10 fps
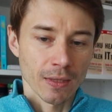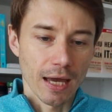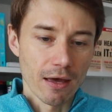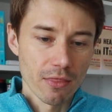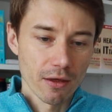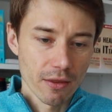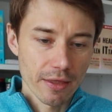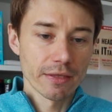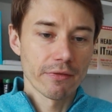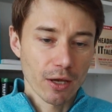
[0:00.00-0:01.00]
And
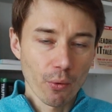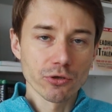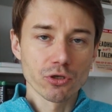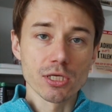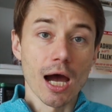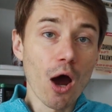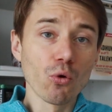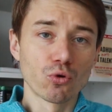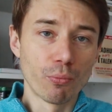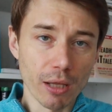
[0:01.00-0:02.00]
then the question is
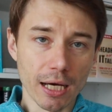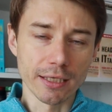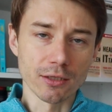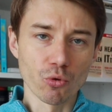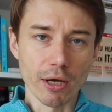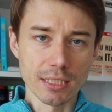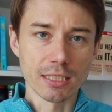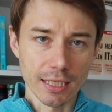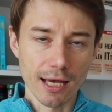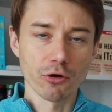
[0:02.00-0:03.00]
how to plug into
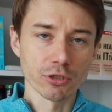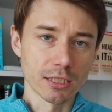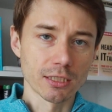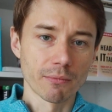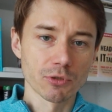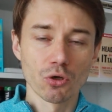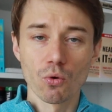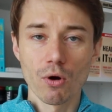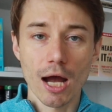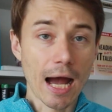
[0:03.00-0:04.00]
existing ecosystem.
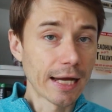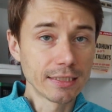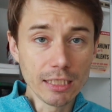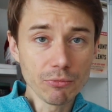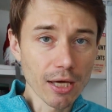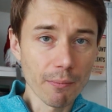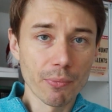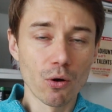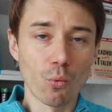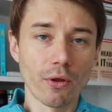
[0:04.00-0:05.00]
So I teamed
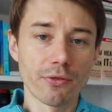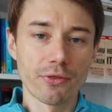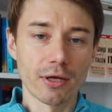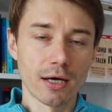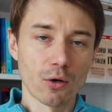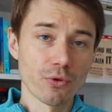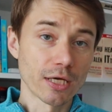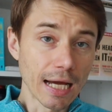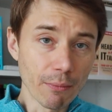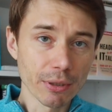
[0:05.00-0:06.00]
up with
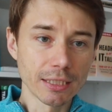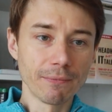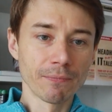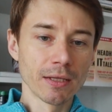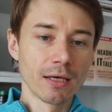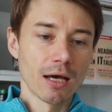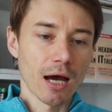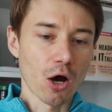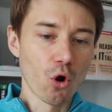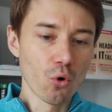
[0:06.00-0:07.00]
a company
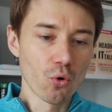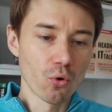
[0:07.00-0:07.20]
that